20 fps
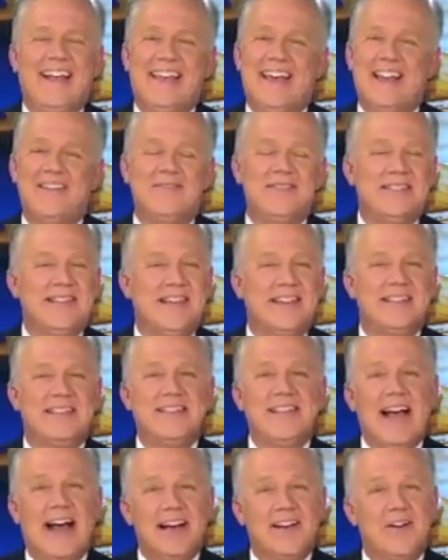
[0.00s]
can't even say this.
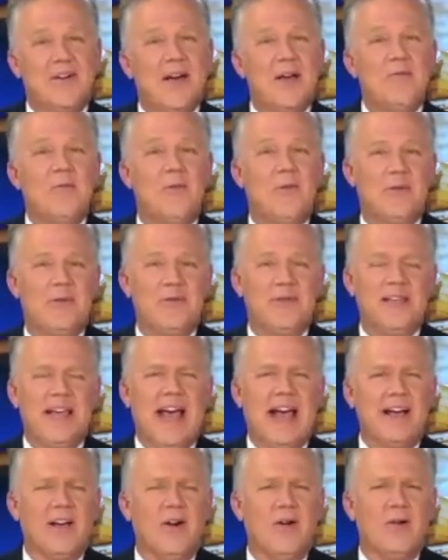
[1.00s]
Yakko and
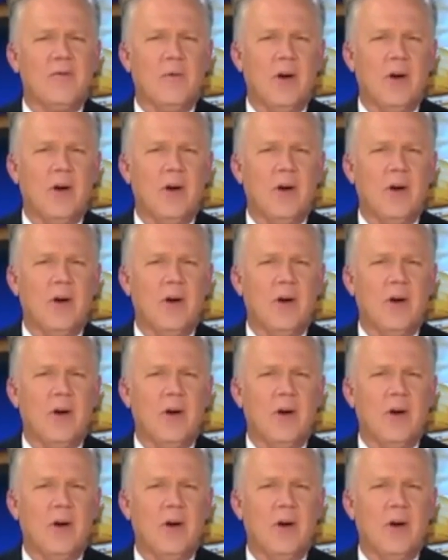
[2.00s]
Yakko and